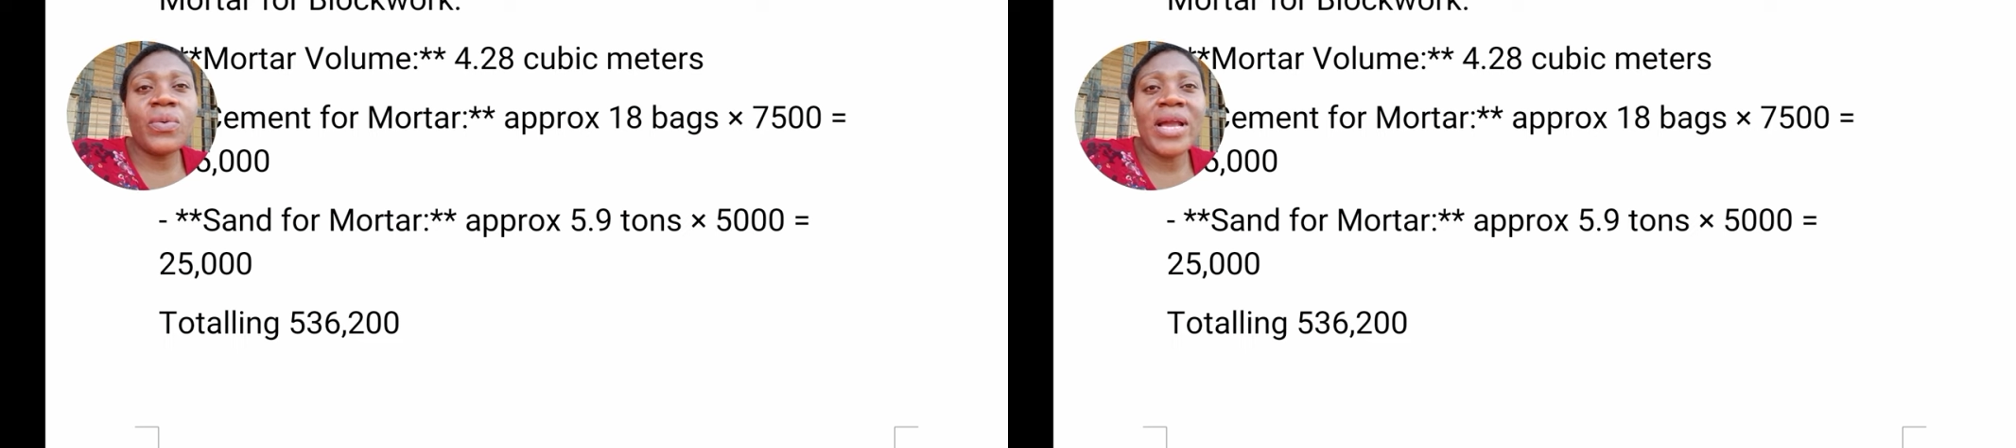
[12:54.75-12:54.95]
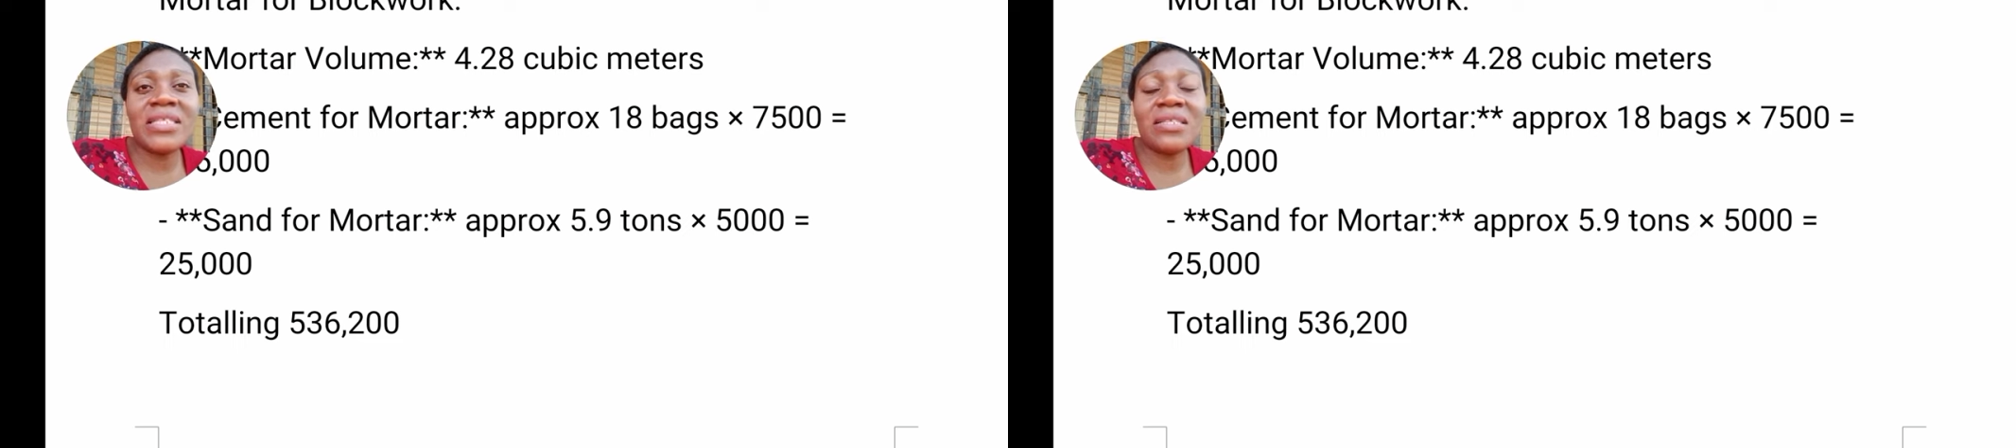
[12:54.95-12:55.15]

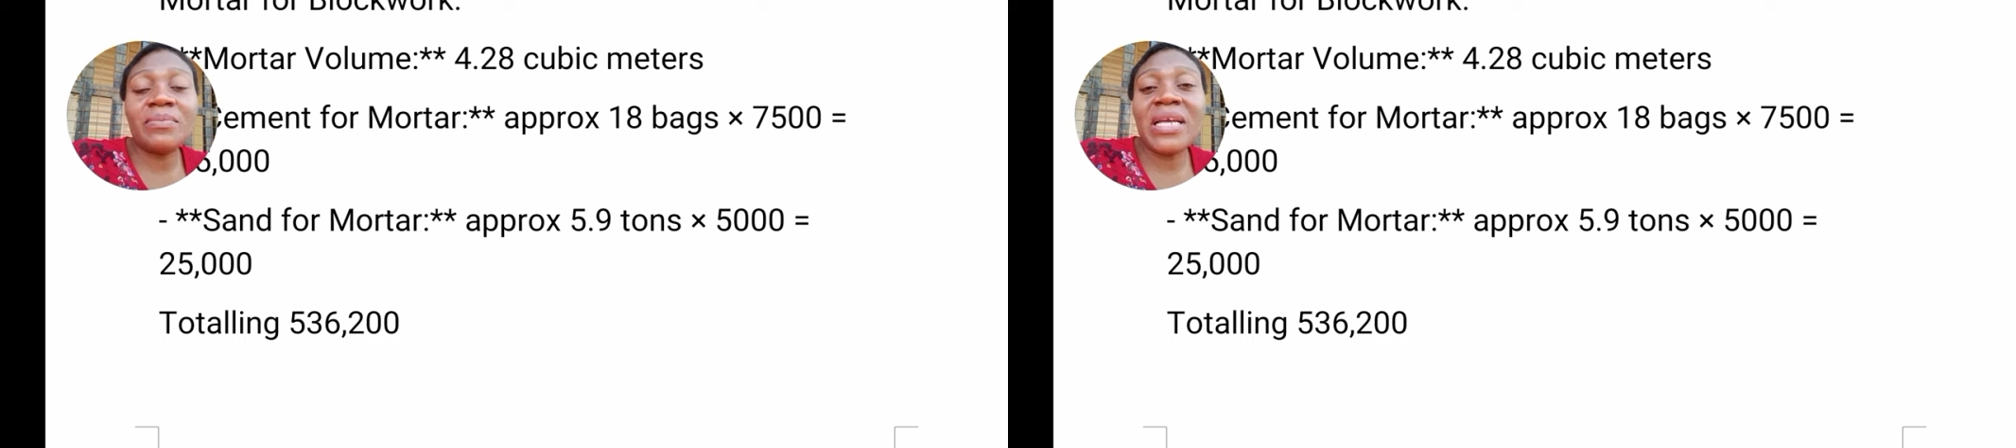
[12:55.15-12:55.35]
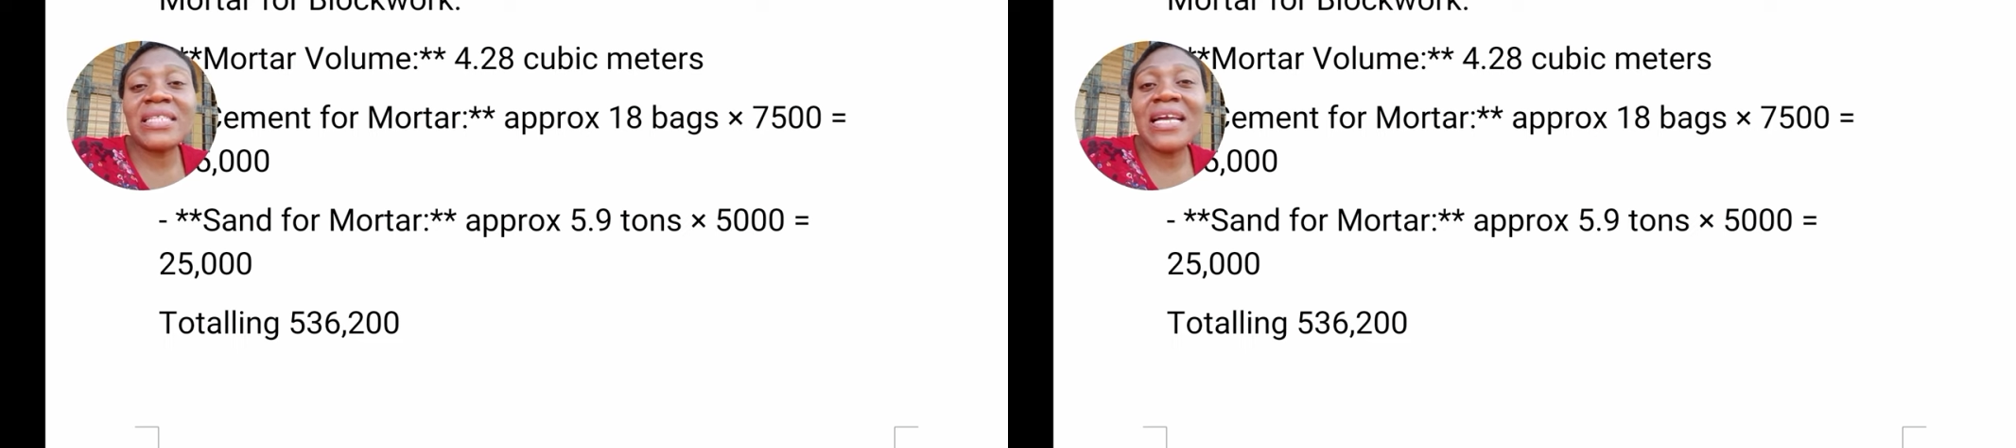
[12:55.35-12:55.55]

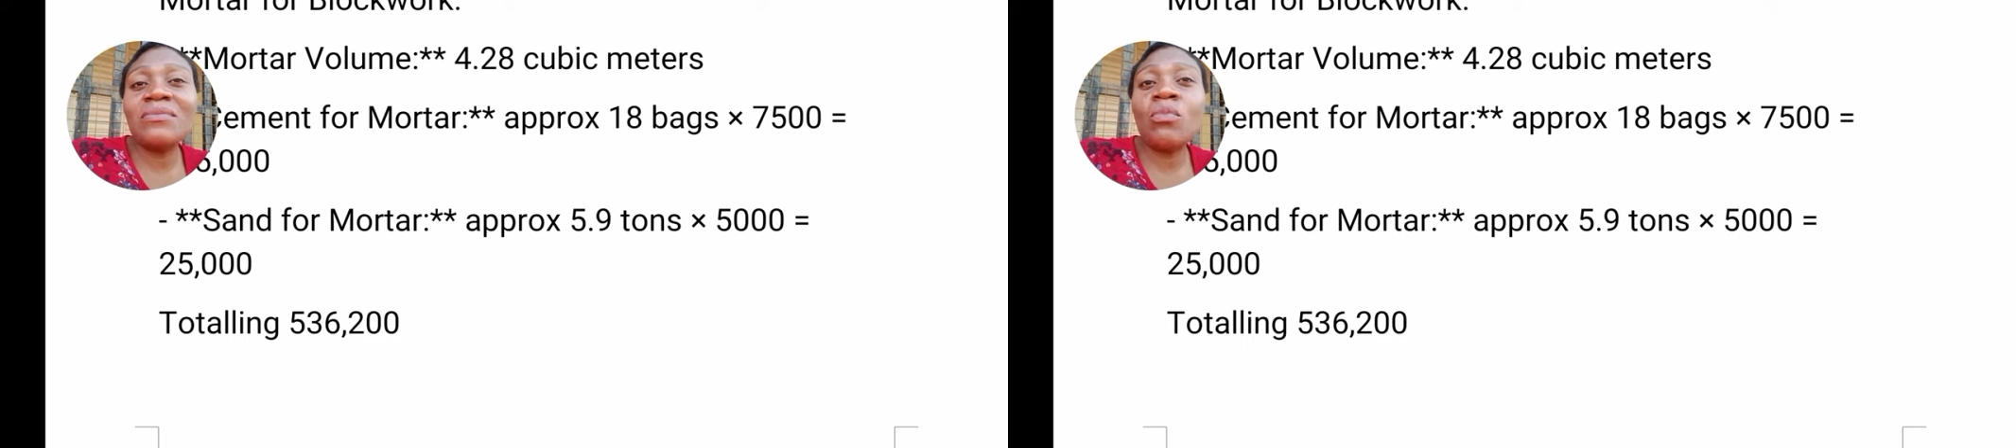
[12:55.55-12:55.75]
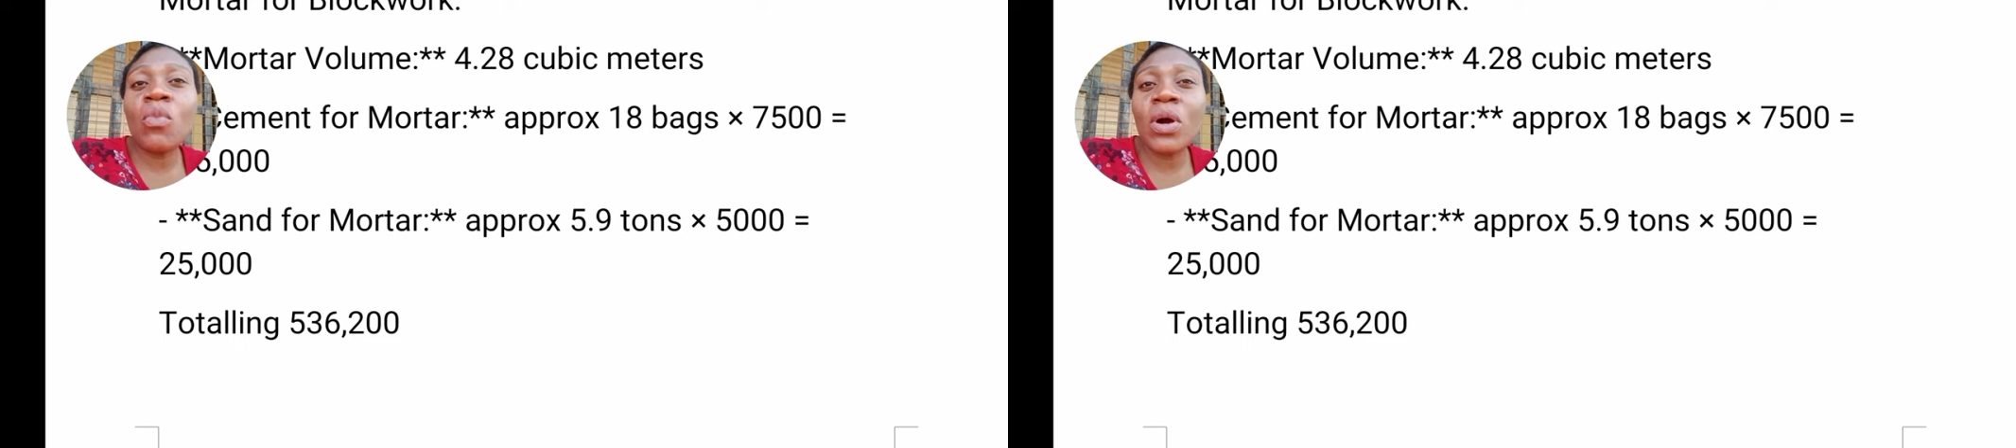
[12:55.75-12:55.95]
estimated
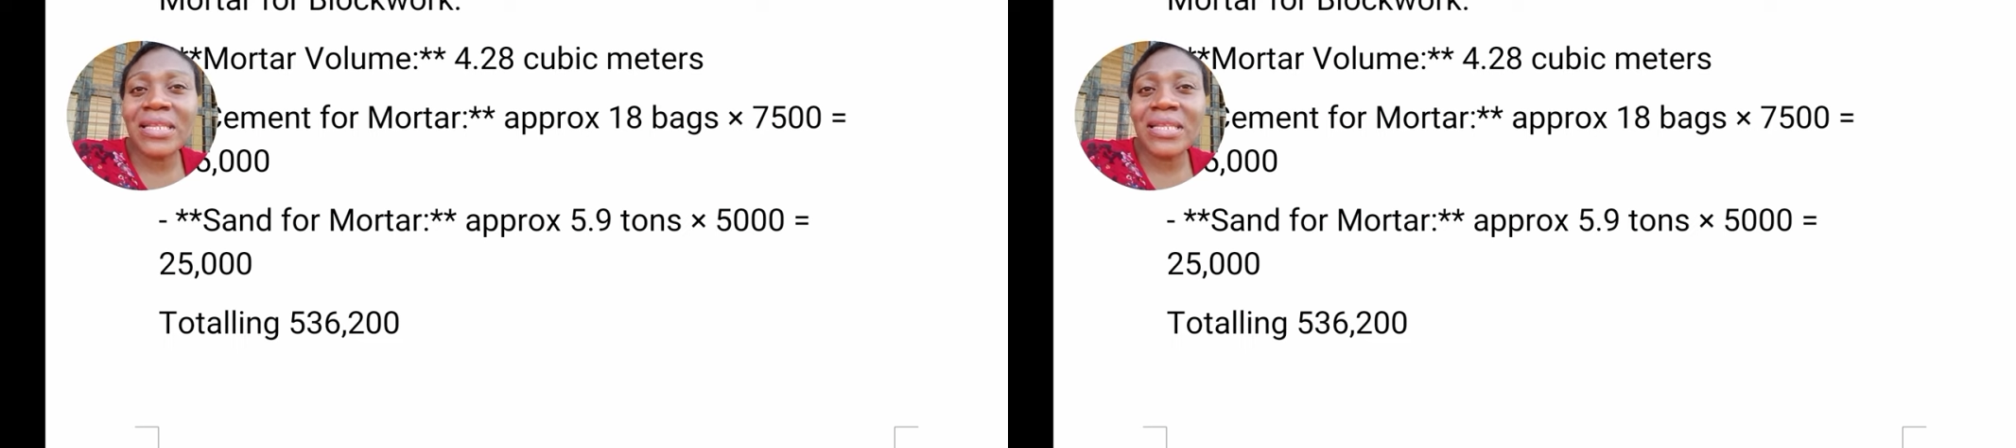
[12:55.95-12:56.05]
more